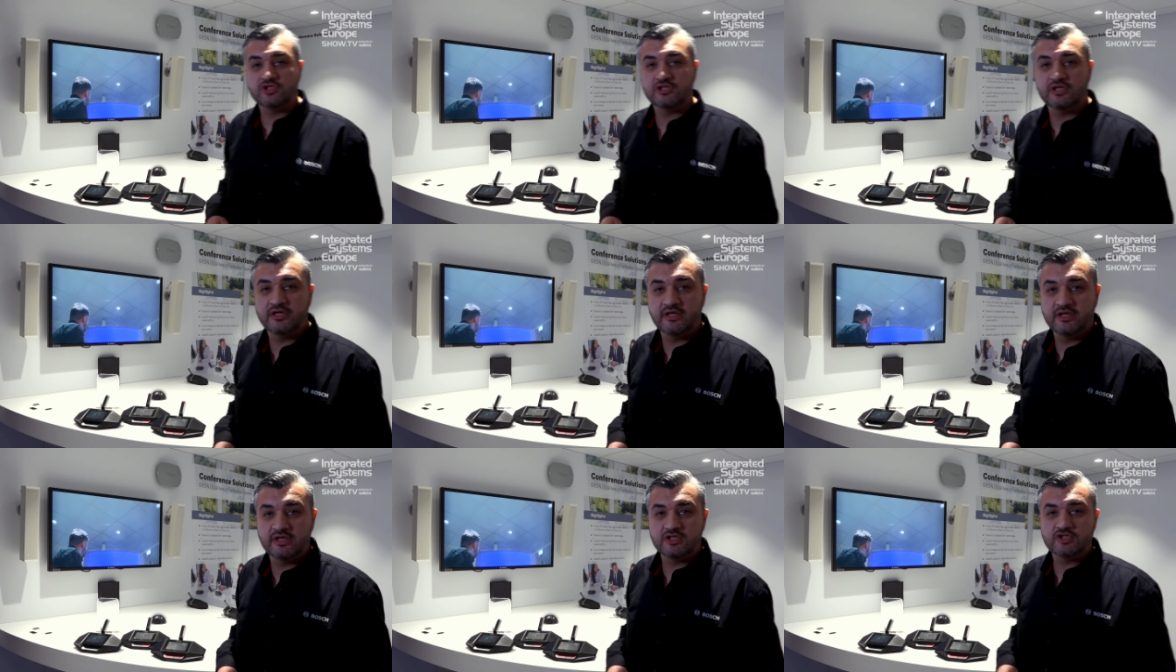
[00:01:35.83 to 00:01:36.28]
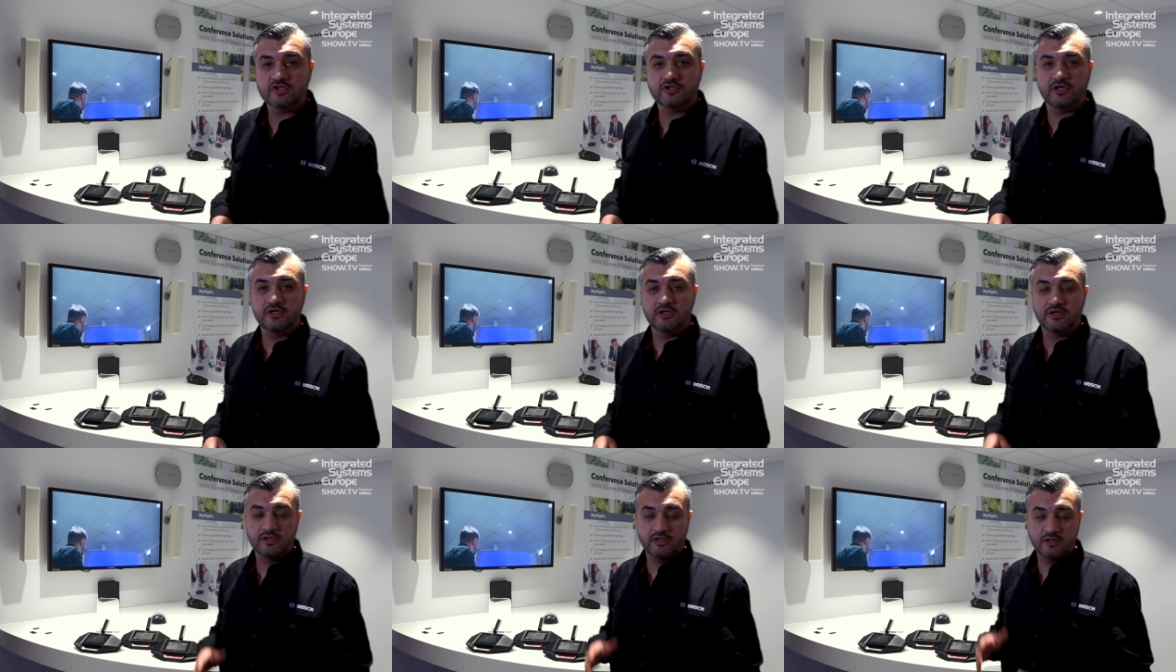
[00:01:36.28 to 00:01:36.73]

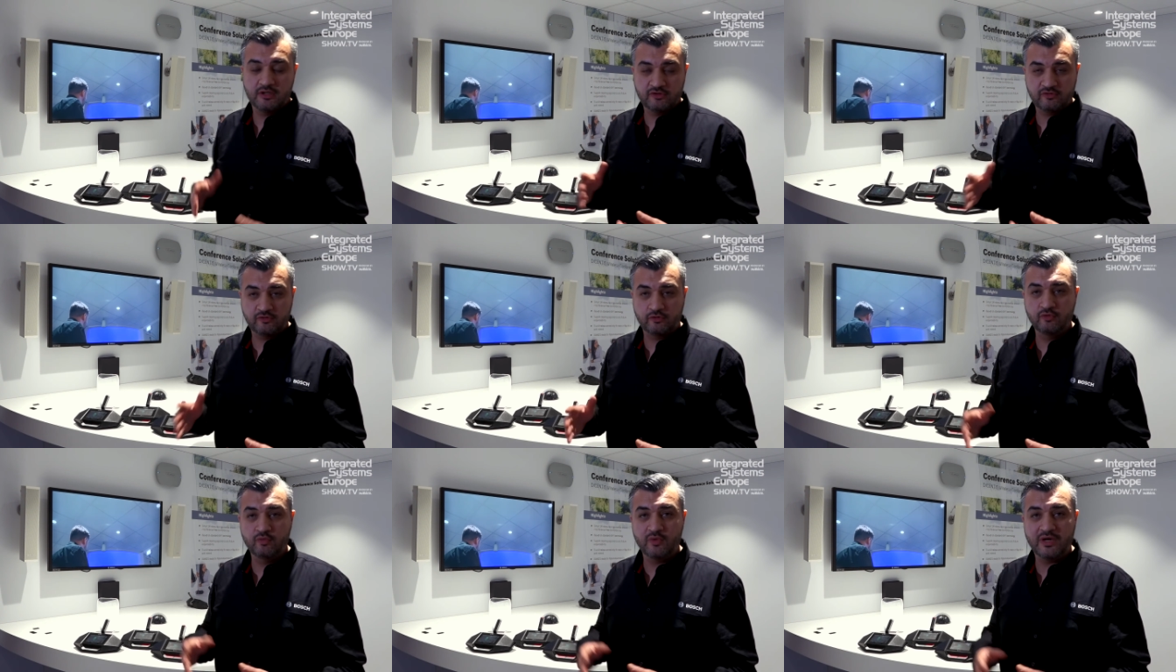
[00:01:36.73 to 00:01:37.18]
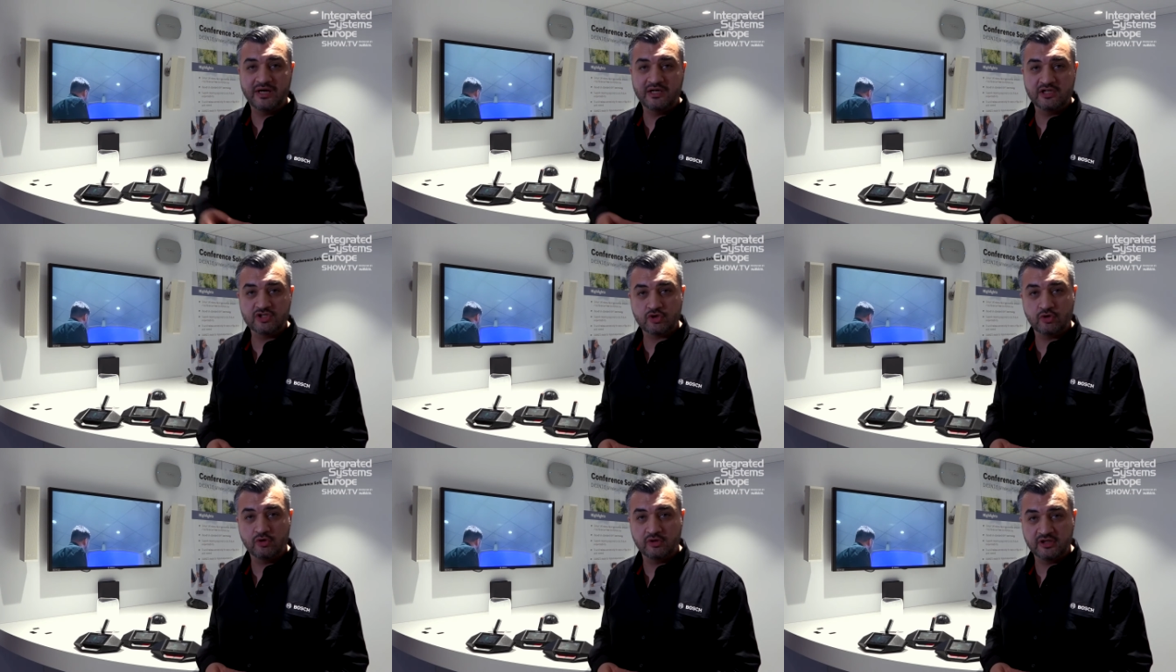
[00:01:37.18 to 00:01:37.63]
true
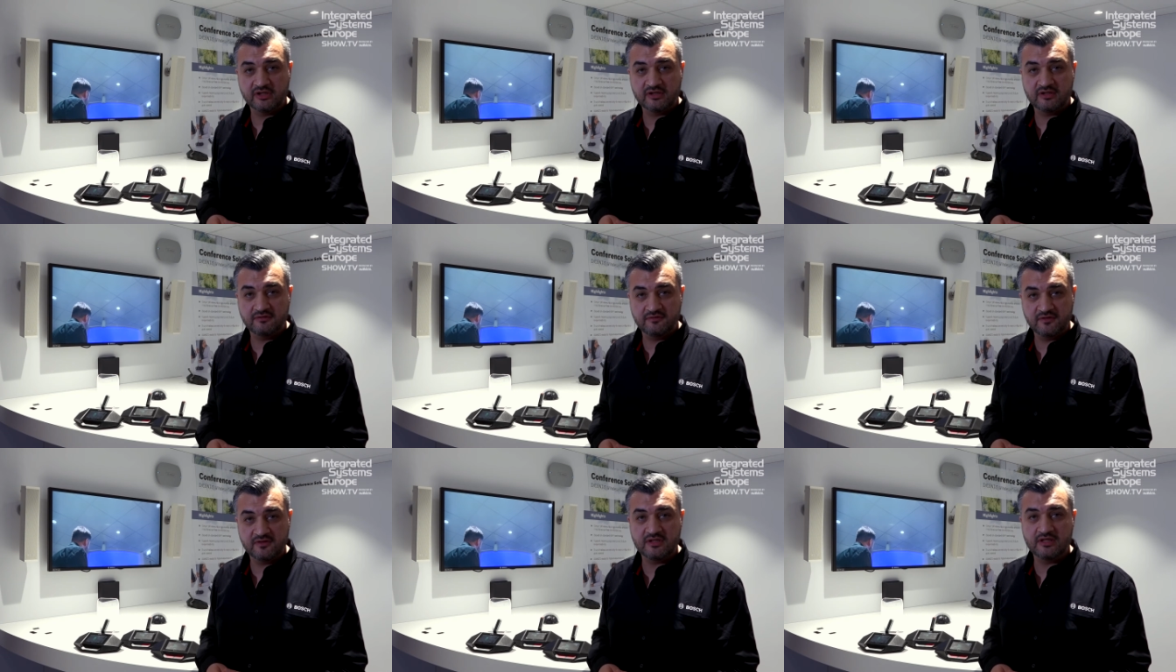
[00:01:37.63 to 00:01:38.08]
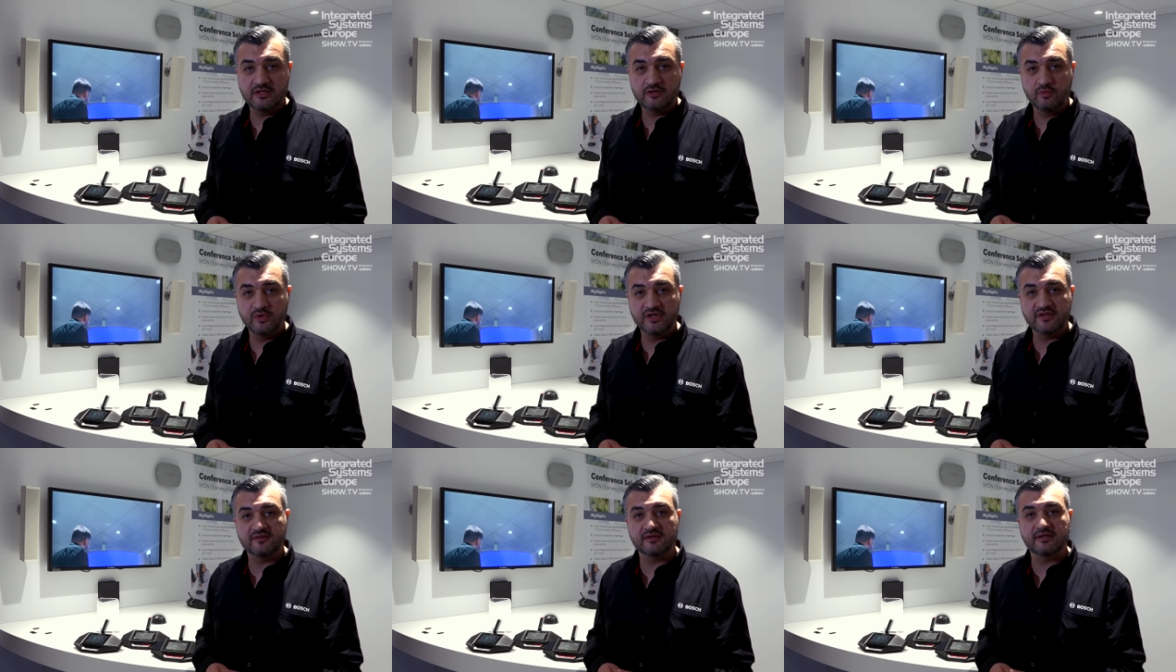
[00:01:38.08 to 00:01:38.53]
wireless connectivity
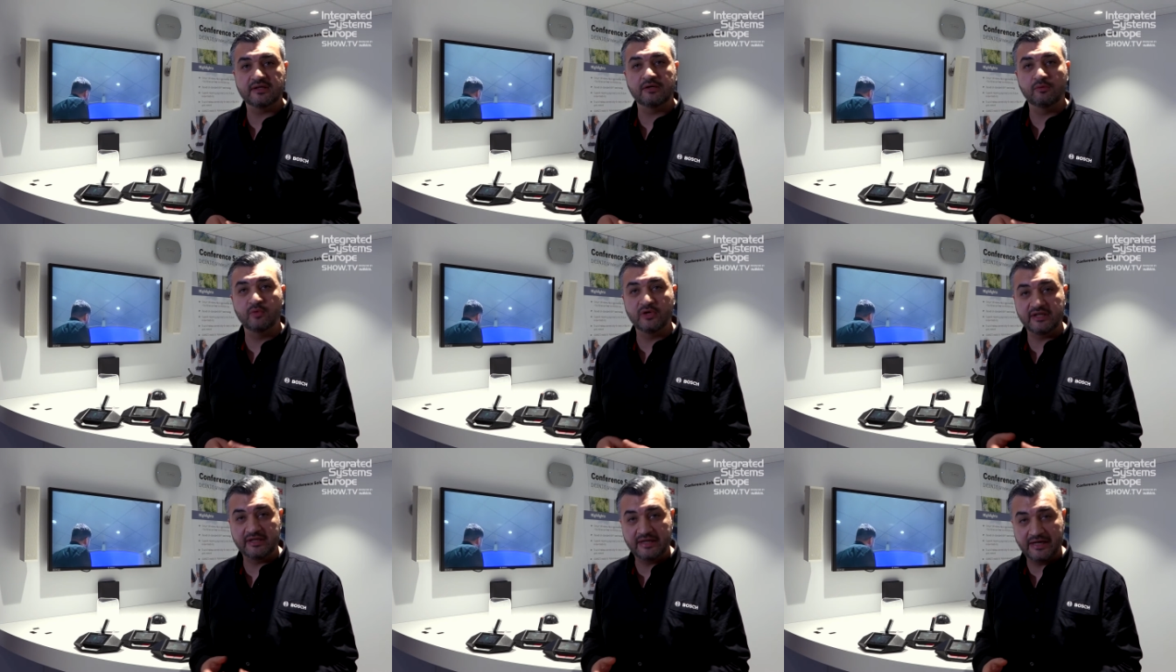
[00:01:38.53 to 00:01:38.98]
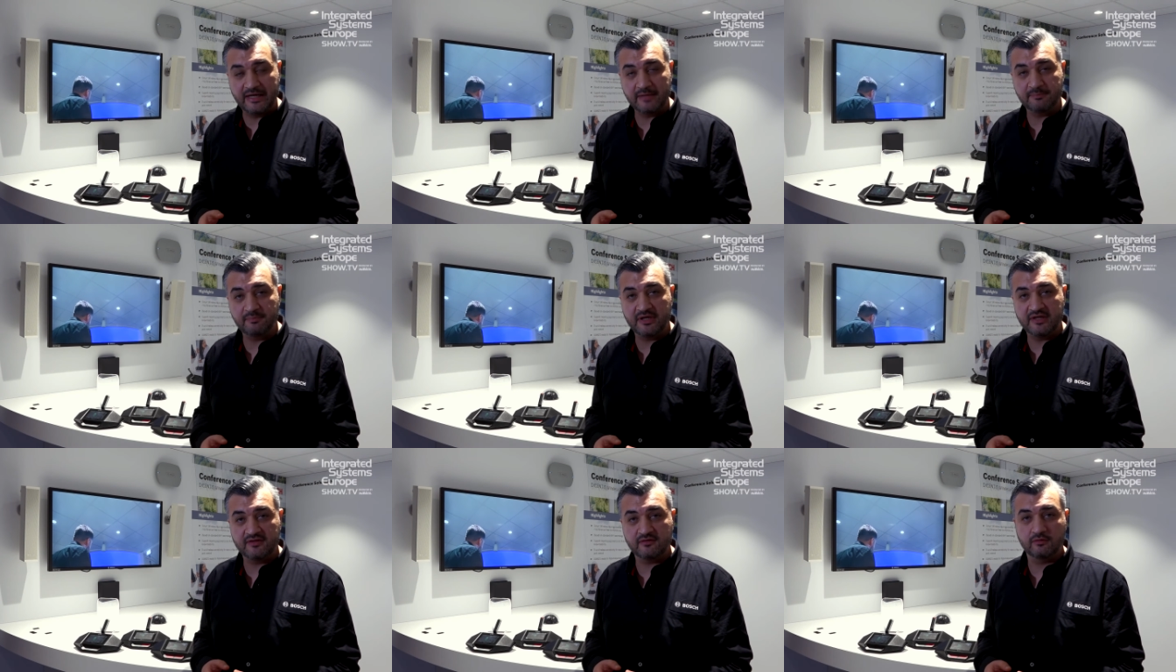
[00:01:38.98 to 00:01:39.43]
with an
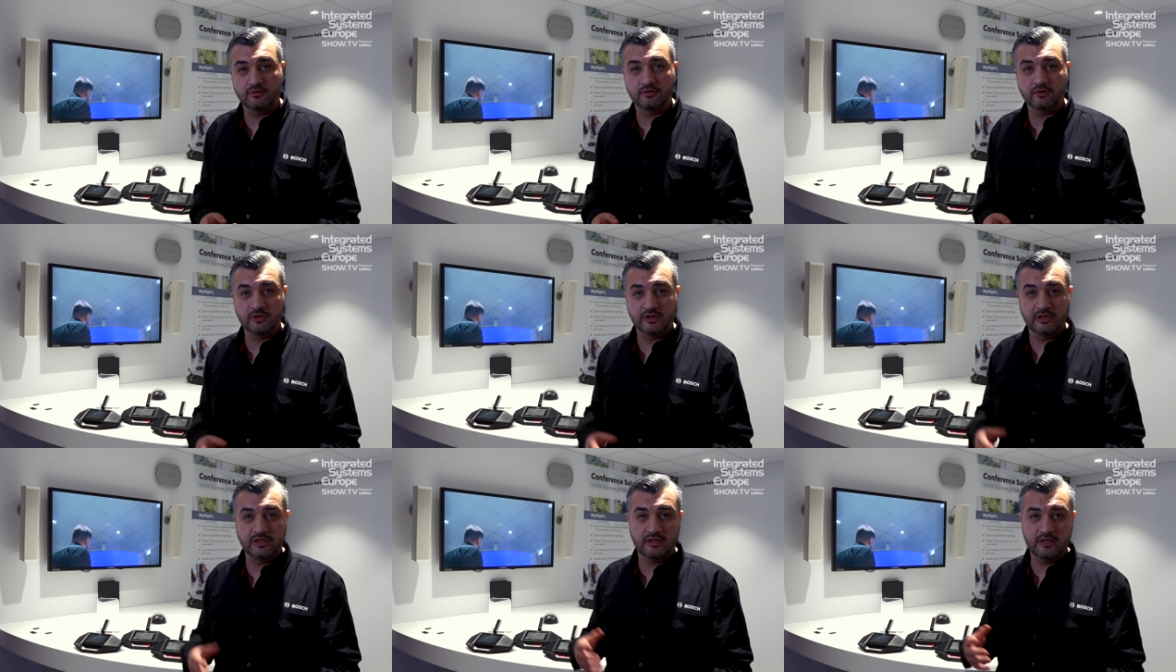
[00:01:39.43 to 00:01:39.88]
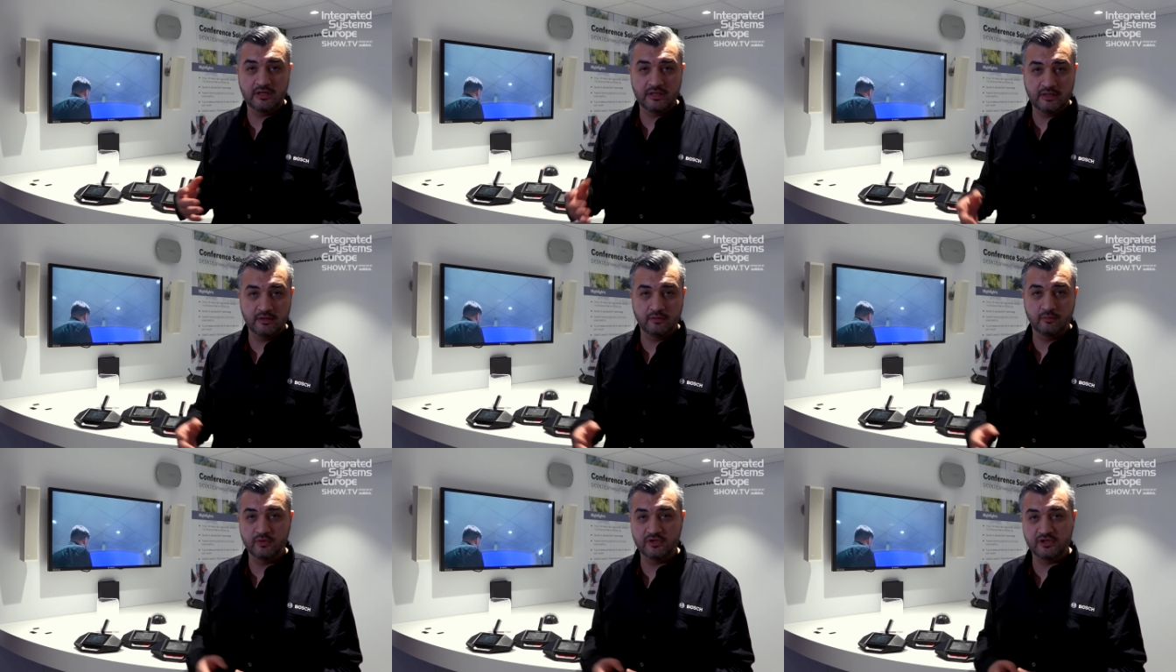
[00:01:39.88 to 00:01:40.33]
iPad
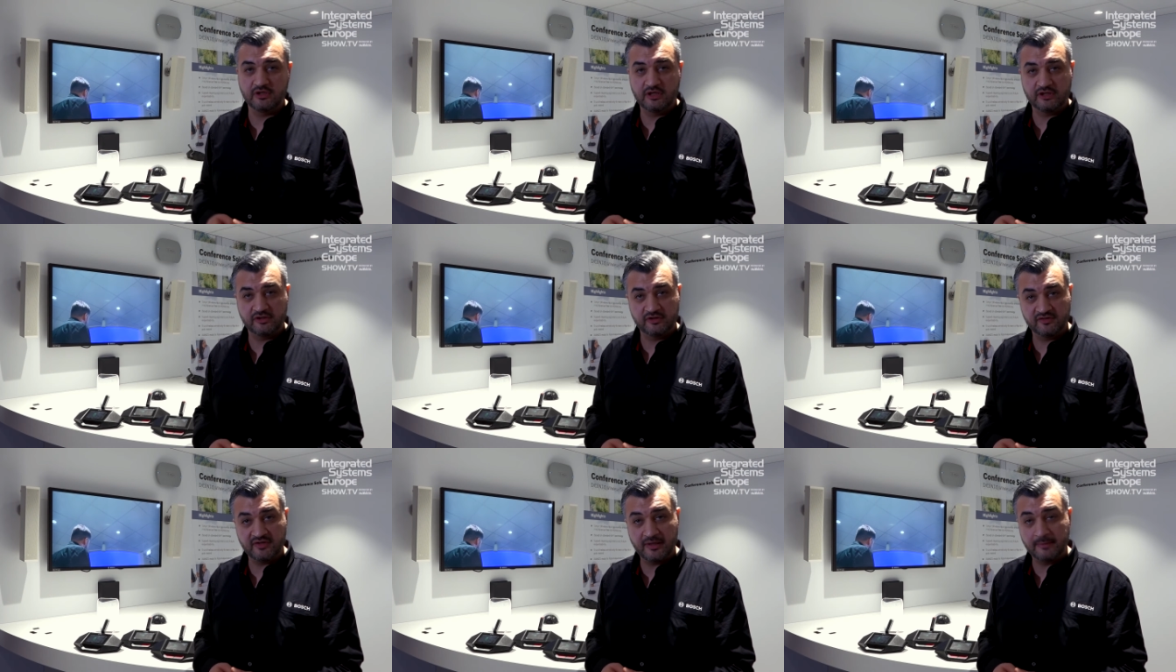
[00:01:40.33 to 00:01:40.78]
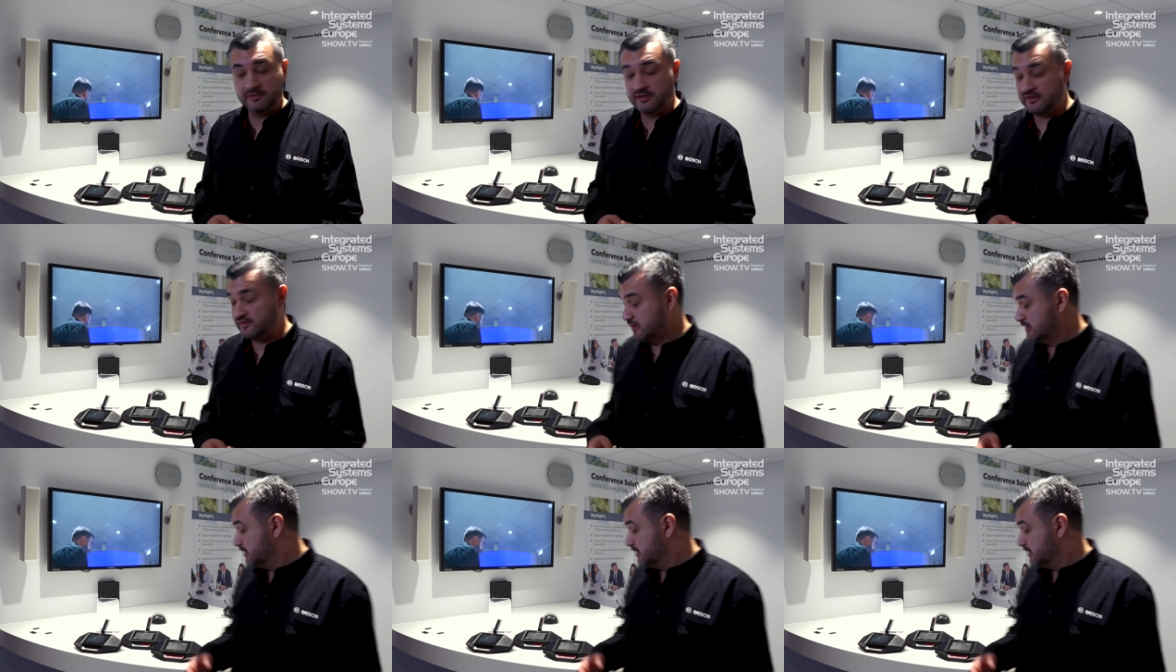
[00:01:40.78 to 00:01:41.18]
or with another tablet.